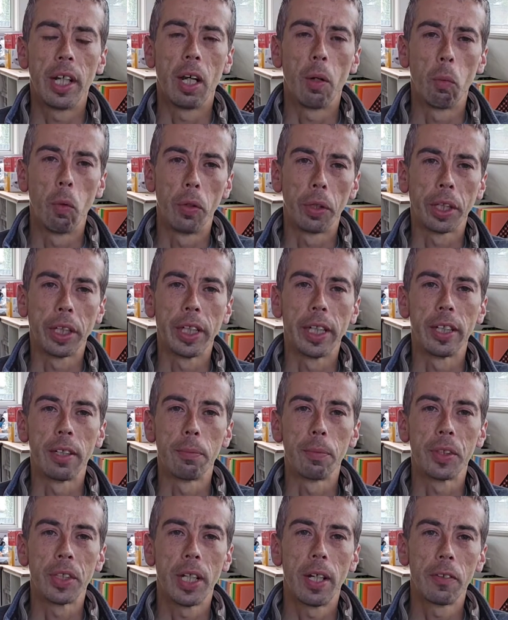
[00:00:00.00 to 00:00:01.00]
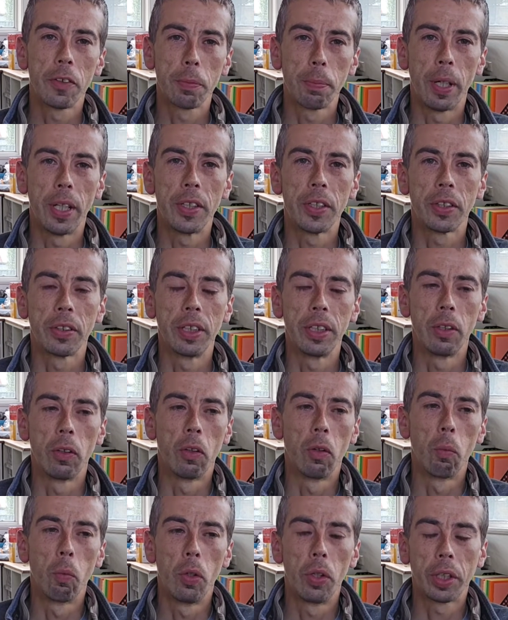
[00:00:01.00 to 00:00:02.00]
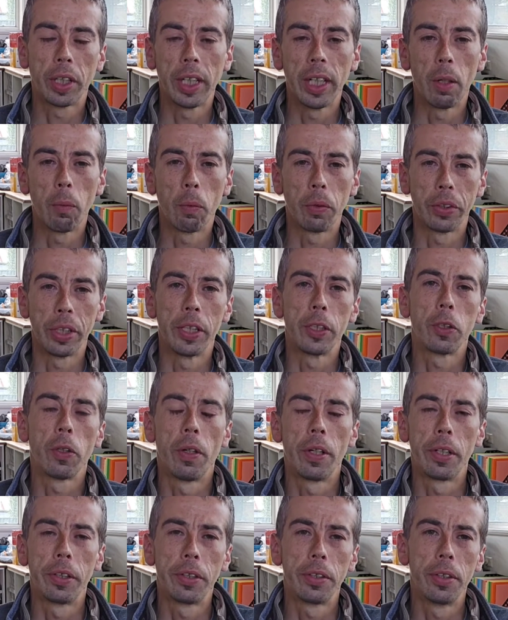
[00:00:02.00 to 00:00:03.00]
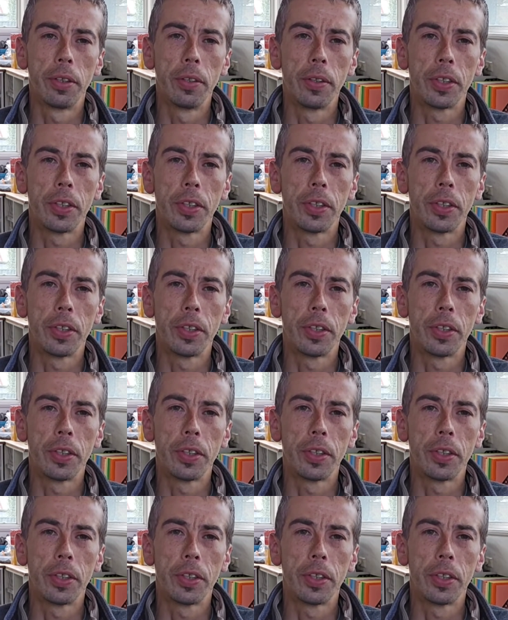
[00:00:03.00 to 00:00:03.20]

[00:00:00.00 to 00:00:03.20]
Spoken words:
work it out themselves basically, or work out what they're trying to do.